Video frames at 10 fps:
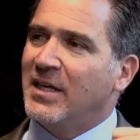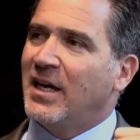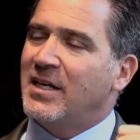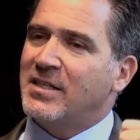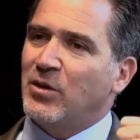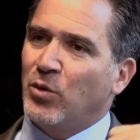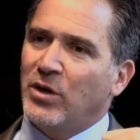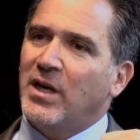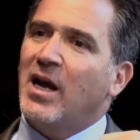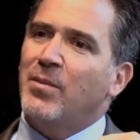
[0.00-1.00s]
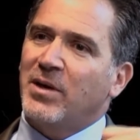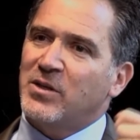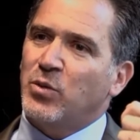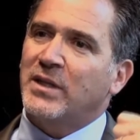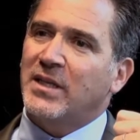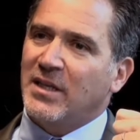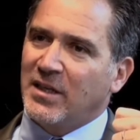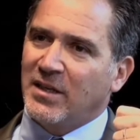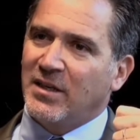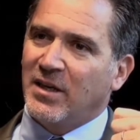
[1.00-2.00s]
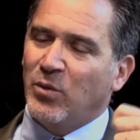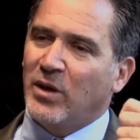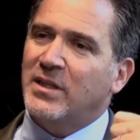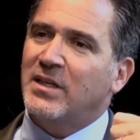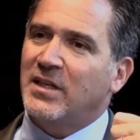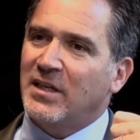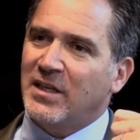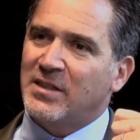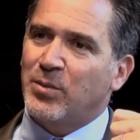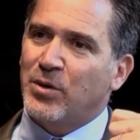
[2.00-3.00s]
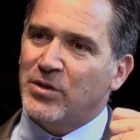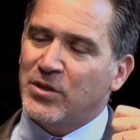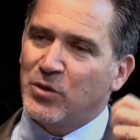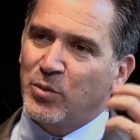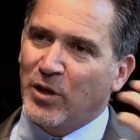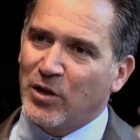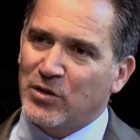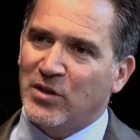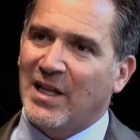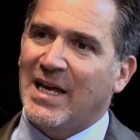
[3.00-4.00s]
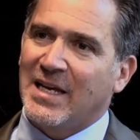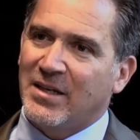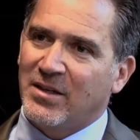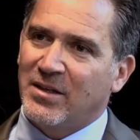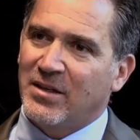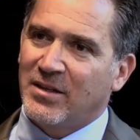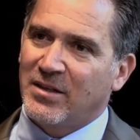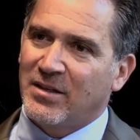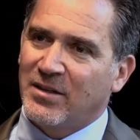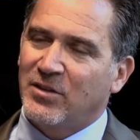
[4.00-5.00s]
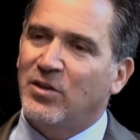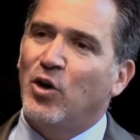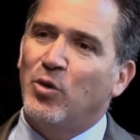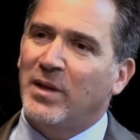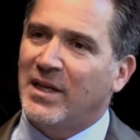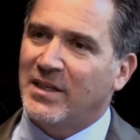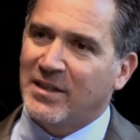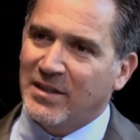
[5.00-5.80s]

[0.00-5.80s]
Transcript: And he said the word in Arabic is watani, and watani is a person who belongs to the land, to the homeland.